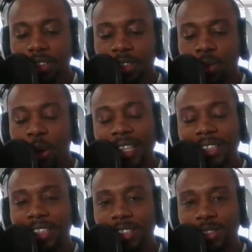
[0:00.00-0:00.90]

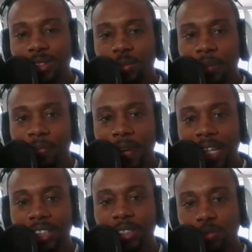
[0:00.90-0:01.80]
crisis we're
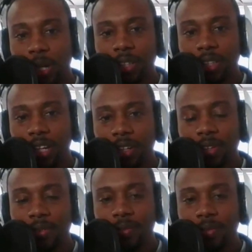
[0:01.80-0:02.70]
facing right
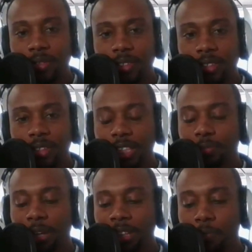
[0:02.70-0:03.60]
now that's
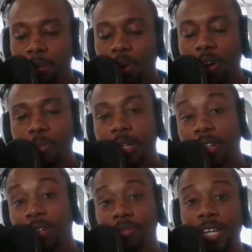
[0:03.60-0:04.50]
about to blow up
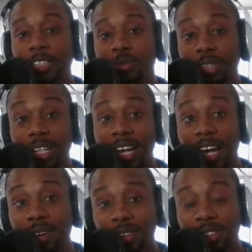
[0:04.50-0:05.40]
in our face with the
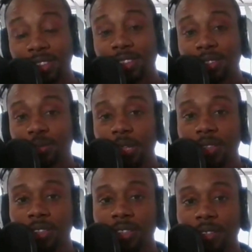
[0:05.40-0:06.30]
housing
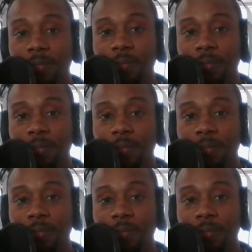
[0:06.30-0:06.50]
situation.